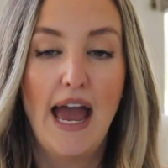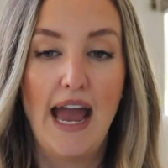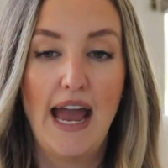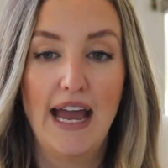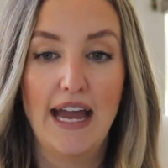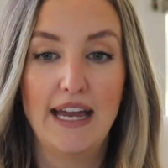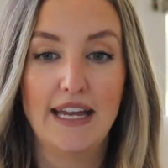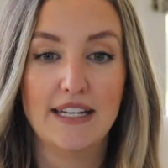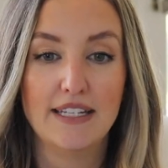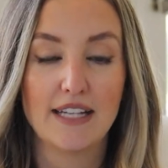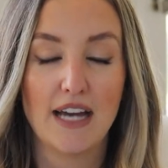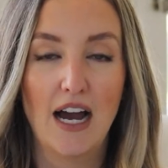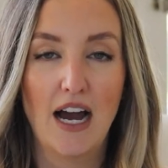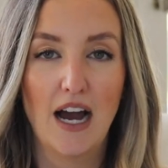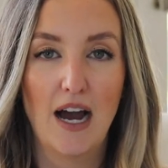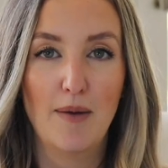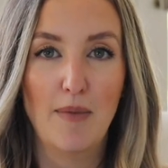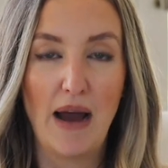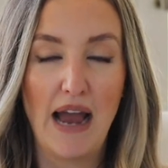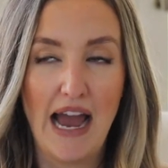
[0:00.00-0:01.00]
And
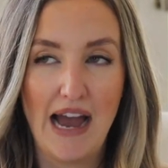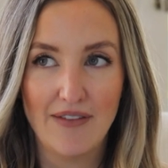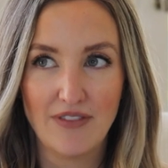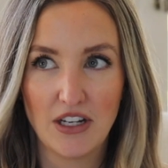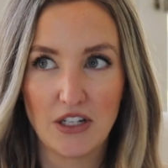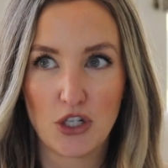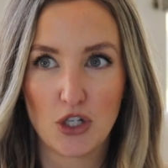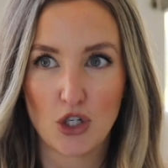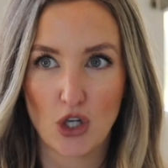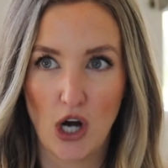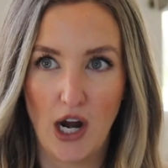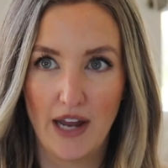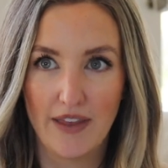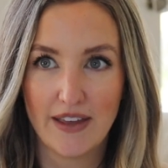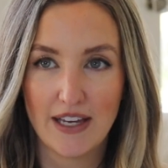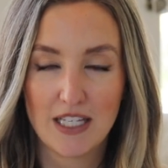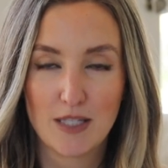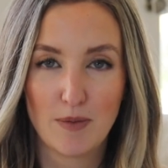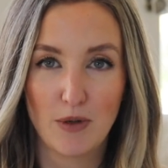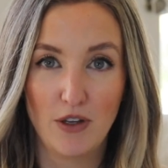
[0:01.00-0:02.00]
um, I have yet to try this,